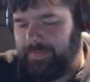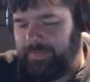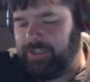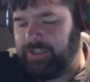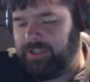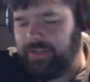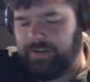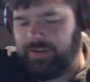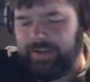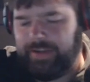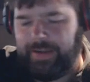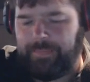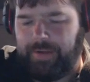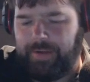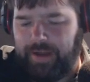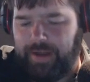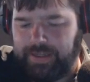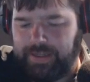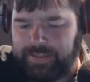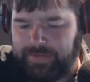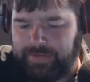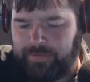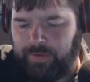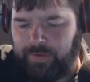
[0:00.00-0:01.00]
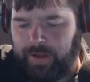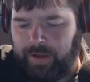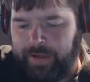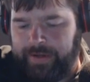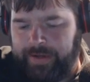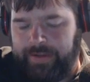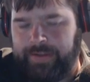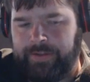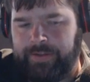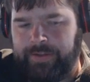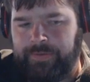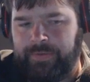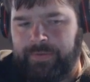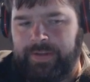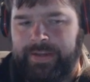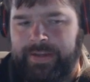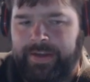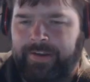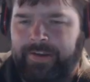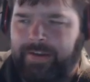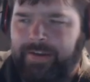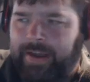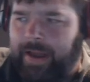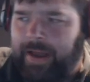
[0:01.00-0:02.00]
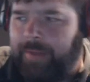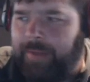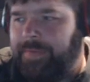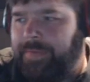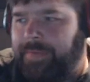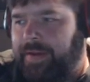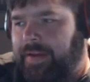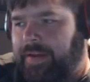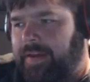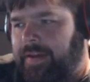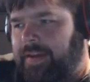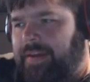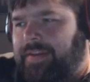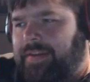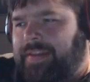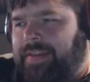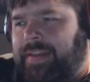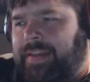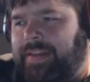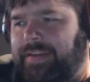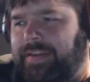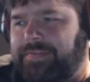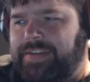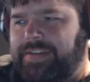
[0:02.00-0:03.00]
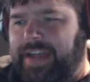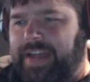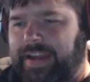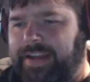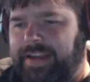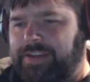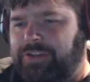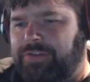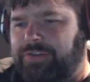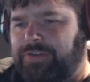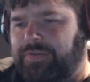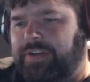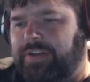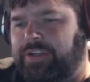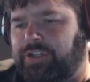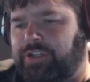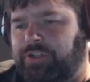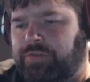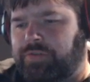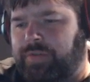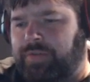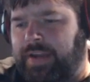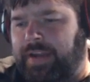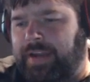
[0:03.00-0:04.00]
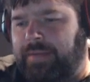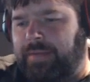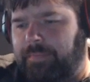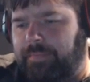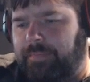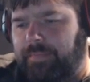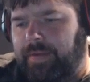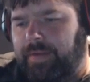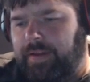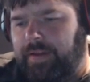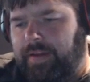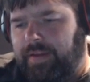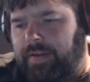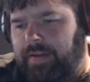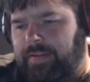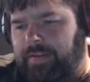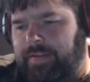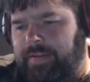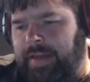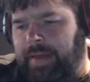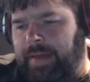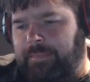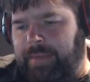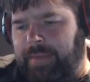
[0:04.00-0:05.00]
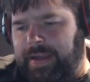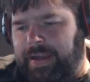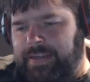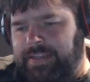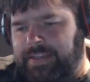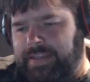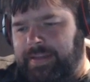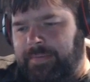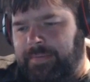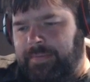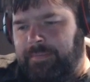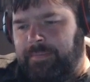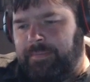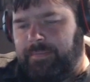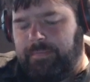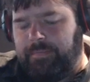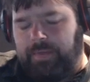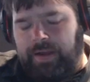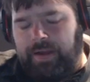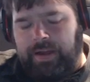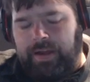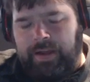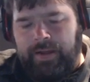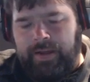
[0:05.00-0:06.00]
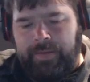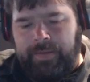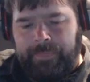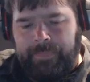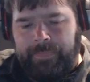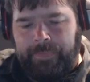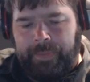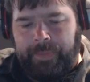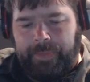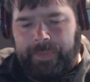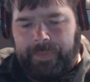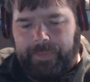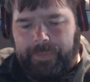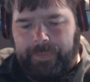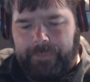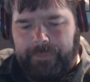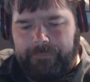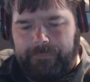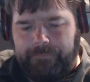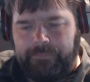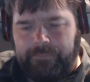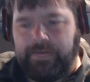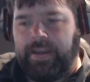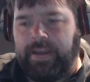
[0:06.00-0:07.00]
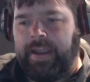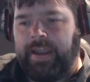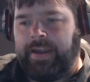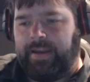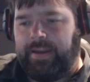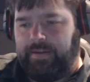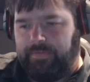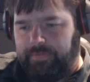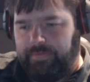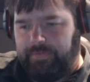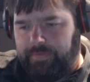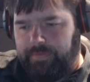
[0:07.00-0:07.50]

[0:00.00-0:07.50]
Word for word: generally a positive quality that they're really good at, that they've taken to an extreme that makes them um, negative.